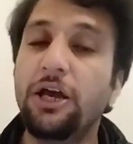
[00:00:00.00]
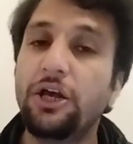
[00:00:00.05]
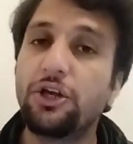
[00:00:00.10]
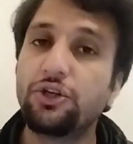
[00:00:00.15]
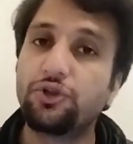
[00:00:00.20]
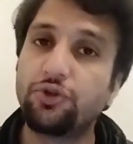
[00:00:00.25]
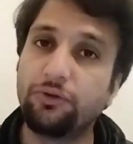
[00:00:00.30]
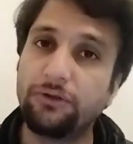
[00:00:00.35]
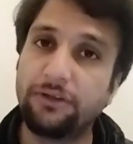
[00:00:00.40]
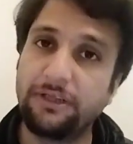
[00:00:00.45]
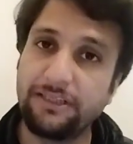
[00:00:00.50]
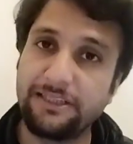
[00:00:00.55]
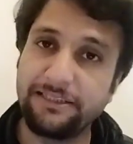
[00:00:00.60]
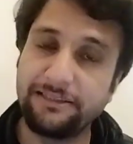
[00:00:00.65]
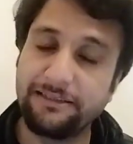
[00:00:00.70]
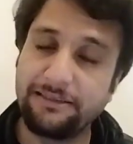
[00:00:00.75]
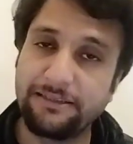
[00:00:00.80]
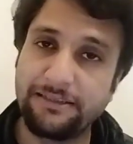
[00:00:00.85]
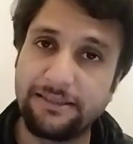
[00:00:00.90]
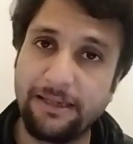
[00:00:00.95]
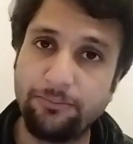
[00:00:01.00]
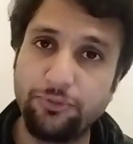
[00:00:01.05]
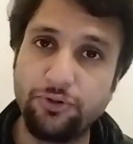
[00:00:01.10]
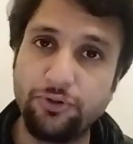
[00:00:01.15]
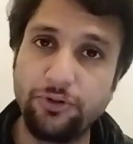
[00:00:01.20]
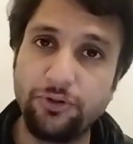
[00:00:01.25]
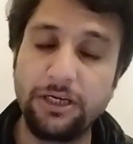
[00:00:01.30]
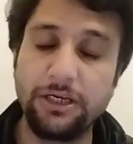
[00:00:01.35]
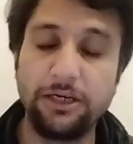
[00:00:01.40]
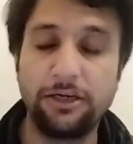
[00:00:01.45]
So this
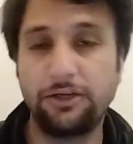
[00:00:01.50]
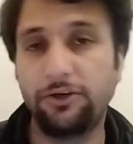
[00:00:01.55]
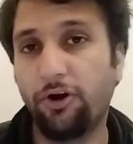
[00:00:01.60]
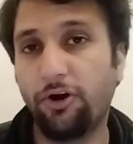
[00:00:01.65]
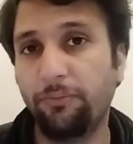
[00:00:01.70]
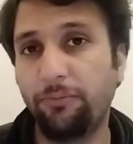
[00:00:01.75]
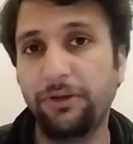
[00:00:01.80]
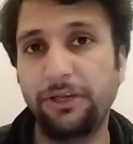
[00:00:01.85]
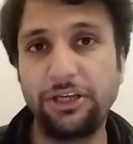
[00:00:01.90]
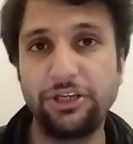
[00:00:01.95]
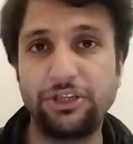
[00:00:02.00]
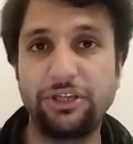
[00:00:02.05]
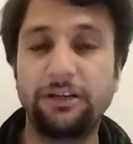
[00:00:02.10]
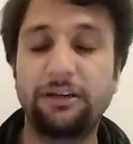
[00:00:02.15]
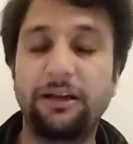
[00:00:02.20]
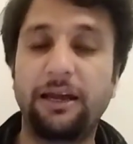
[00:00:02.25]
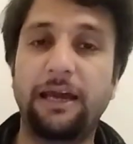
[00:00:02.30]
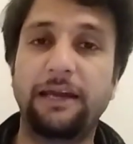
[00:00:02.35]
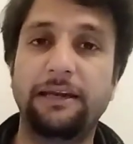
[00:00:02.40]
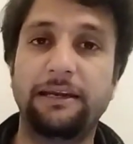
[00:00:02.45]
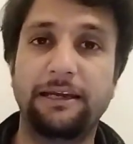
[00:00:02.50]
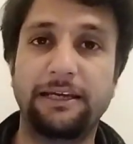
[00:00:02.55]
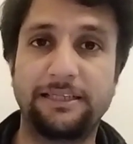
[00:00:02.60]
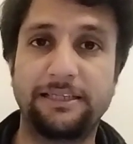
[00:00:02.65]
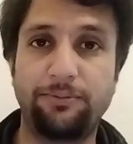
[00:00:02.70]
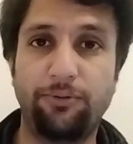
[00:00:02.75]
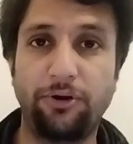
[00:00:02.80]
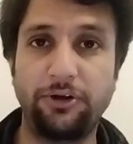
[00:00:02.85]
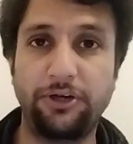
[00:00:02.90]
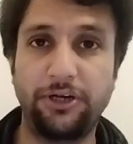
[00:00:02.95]
domination and
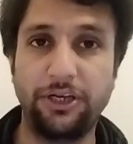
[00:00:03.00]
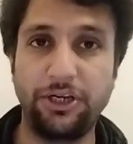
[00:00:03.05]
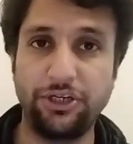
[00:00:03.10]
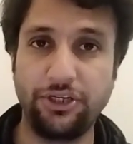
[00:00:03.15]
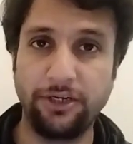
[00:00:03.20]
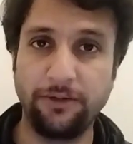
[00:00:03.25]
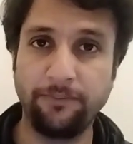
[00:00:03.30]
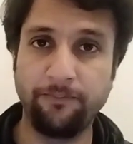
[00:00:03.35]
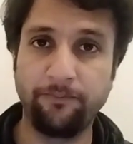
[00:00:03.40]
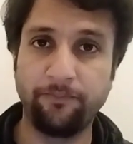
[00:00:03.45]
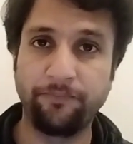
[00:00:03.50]
exploitation,